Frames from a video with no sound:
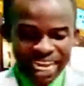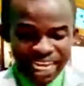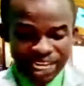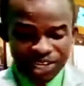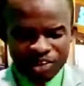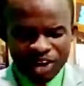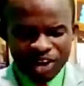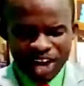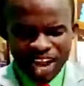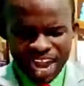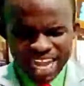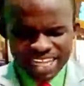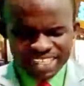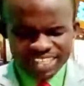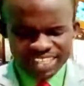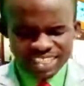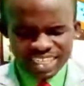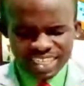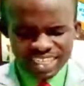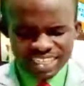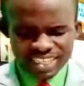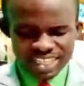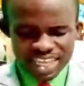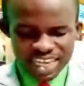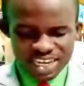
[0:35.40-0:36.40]

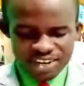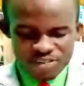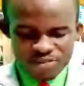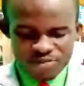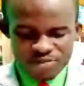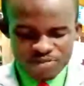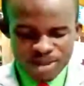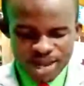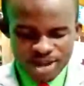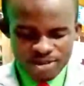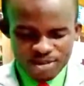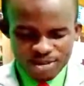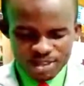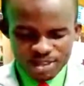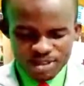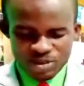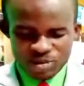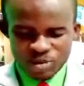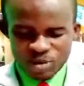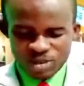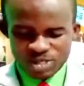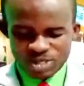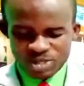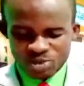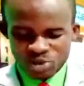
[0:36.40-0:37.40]
Christ, the son of Mary,
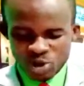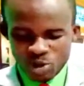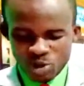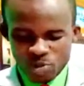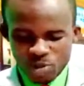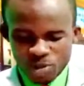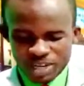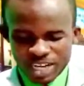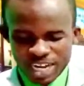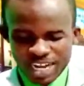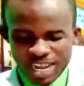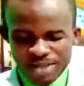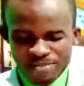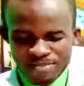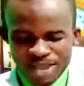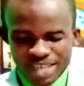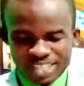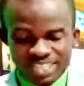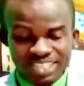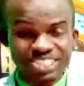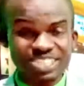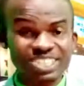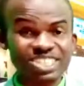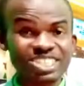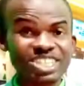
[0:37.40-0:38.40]
was no more than a
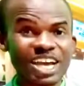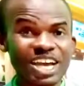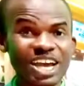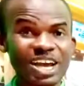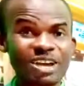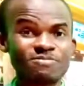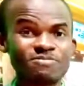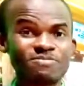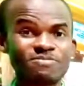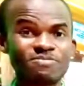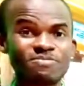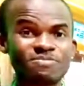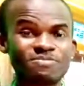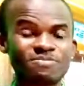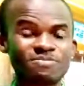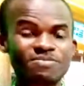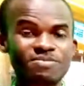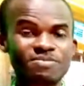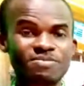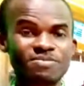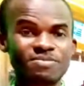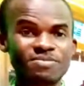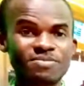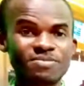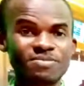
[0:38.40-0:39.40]
messenger.
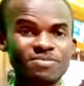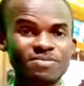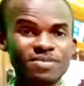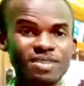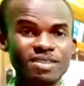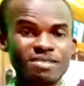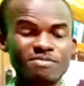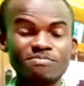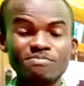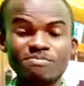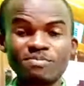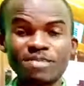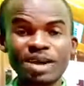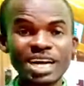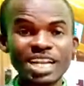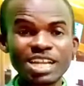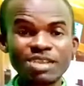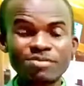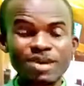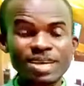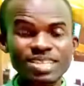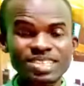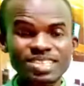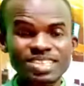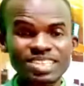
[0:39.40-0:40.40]

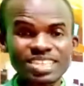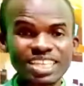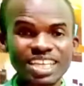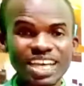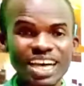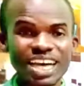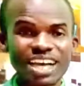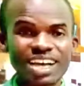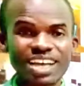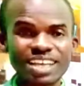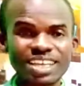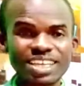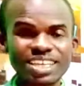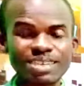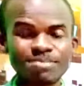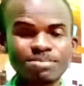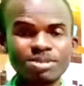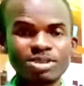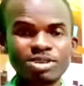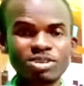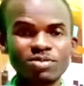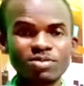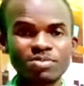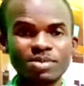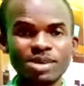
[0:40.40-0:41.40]
Mal Masiha,
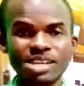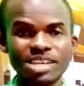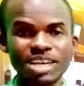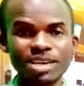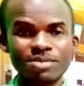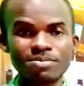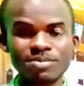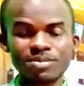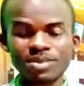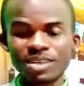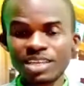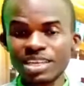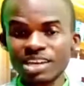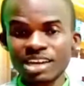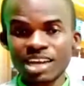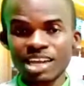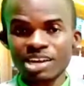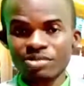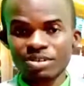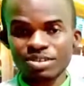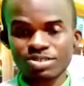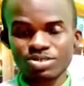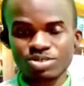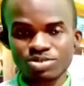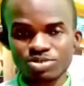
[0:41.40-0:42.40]
Ibn Maryam
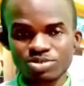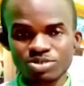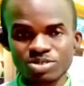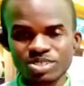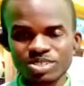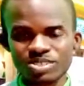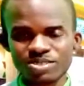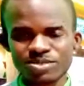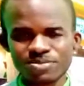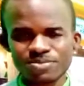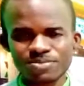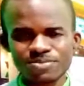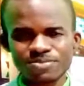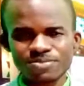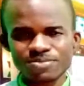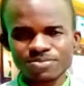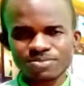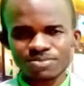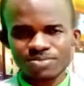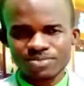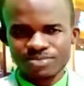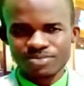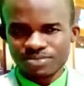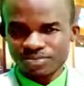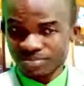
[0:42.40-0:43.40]
illa Rasul.
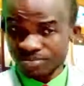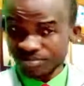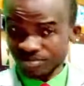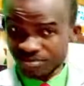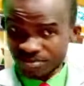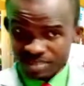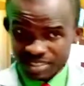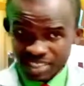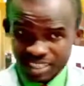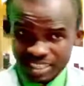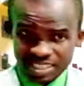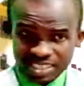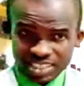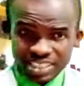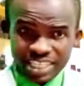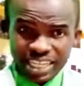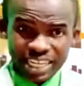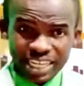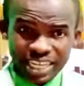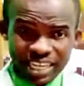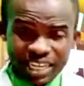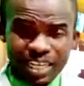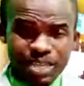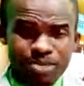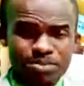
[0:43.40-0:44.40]
This is
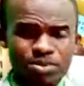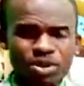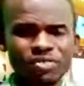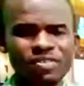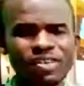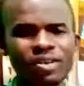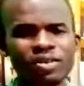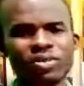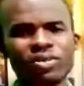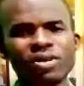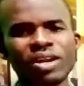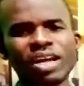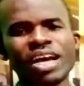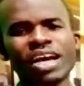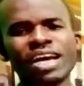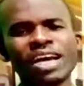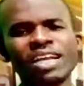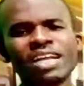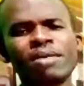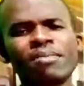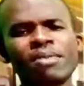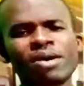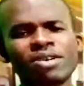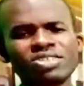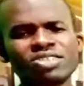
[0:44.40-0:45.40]
the claim of the
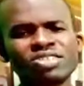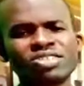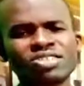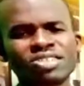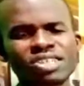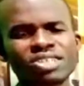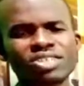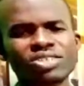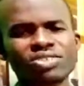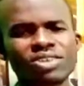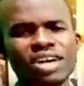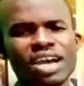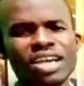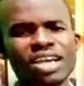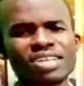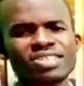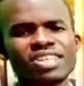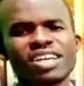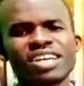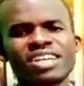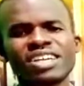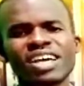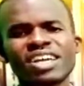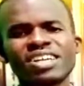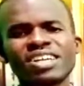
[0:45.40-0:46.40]
Quran about Jesus
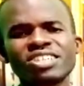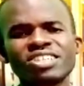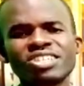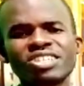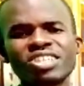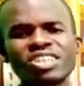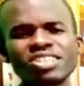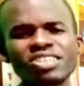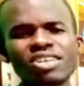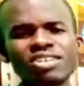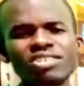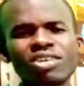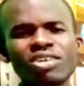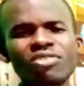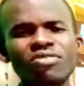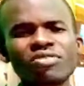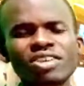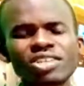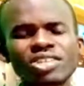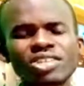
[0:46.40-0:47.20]
Christ that the Jesus of